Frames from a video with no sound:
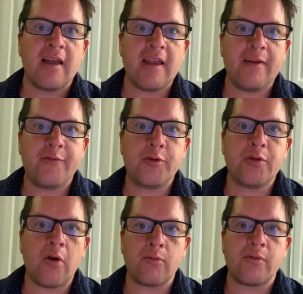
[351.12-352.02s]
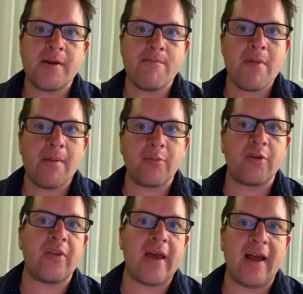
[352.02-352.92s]
if you don't
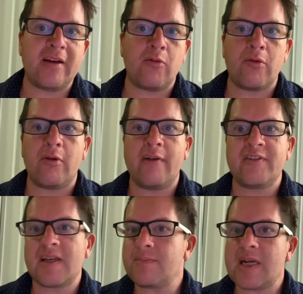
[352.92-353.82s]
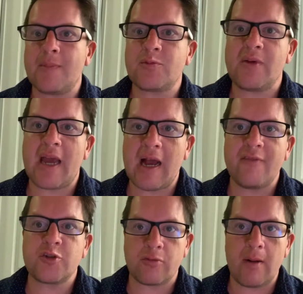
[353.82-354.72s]
remember that, or if sometimes we
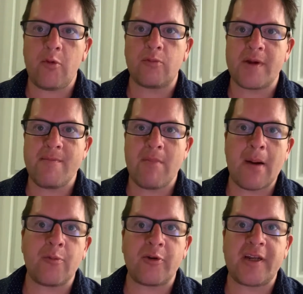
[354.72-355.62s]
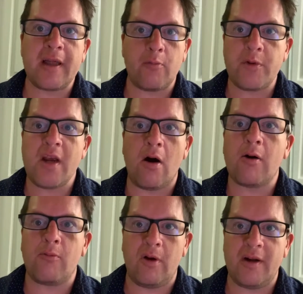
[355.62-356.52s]
have trouble remembering that we
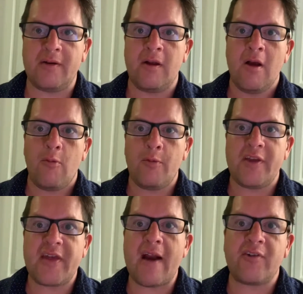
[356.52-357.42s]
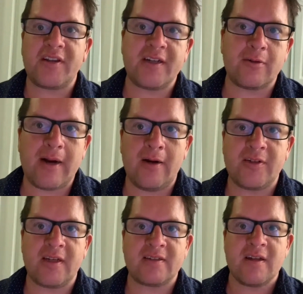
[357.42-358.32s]
are one with everything
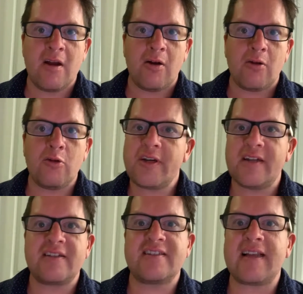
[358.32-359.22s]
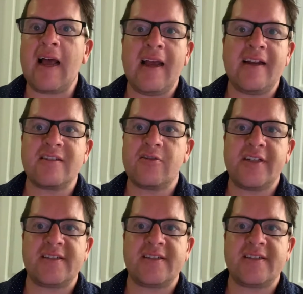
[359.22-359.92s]
around us, look at signs, look at